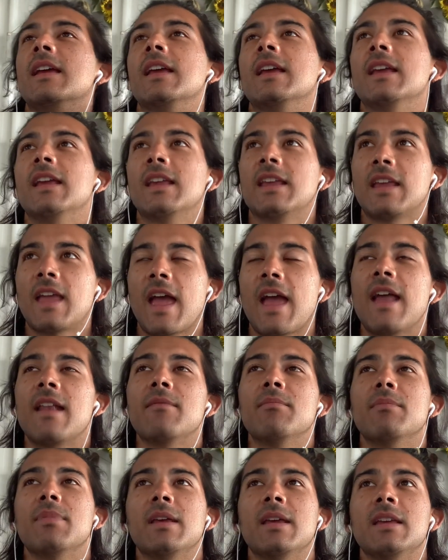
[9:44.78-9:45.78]
it
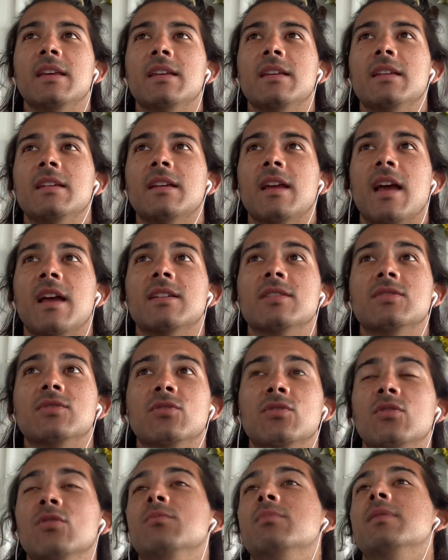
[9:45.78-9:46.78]
can be as
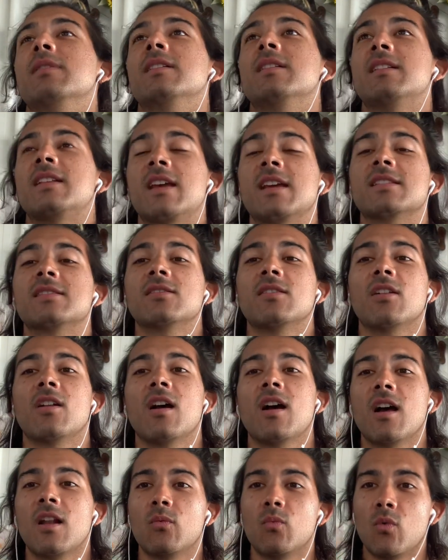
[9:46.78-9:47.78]
good, but it takes a lot of
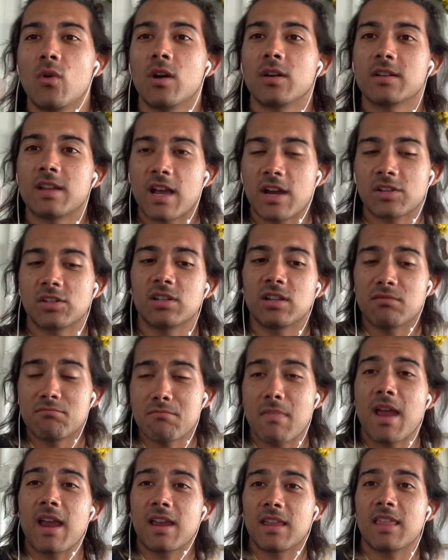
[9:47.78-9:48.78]
hard work to actually
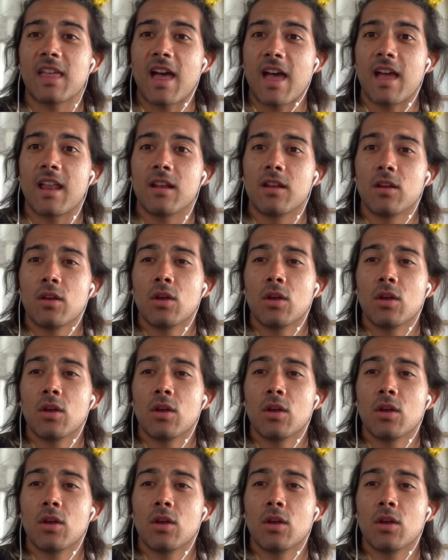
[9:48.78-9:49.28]
make that